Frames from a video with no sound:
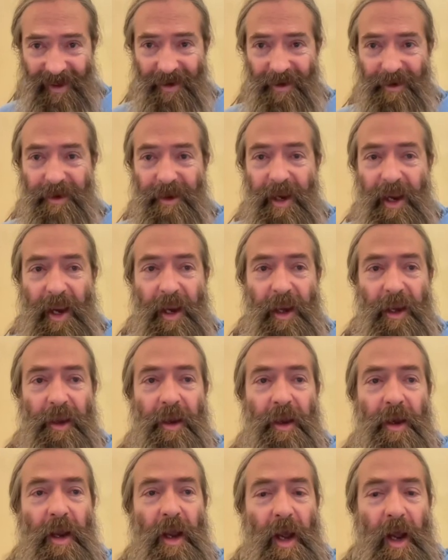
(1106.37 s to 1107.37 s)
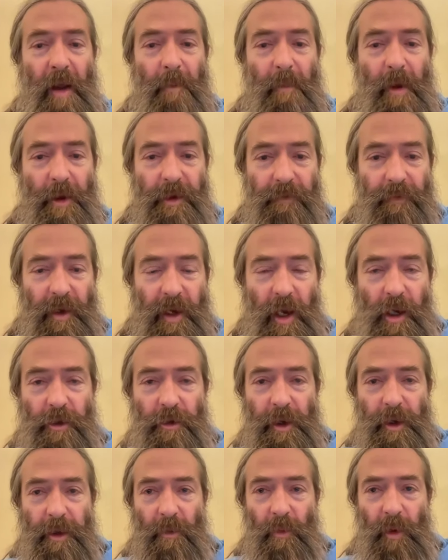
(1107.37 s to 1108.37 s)
is in uh, most of the
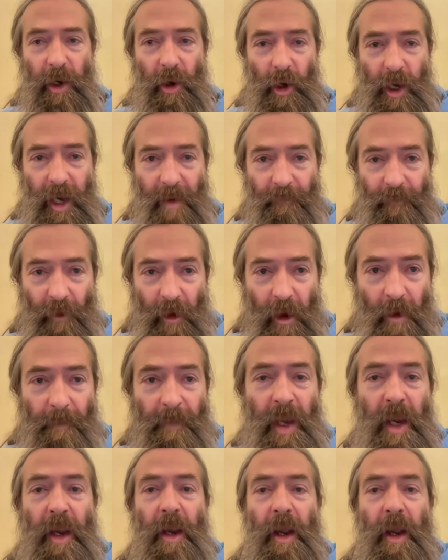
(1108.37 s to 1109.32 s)
countries that we all come from.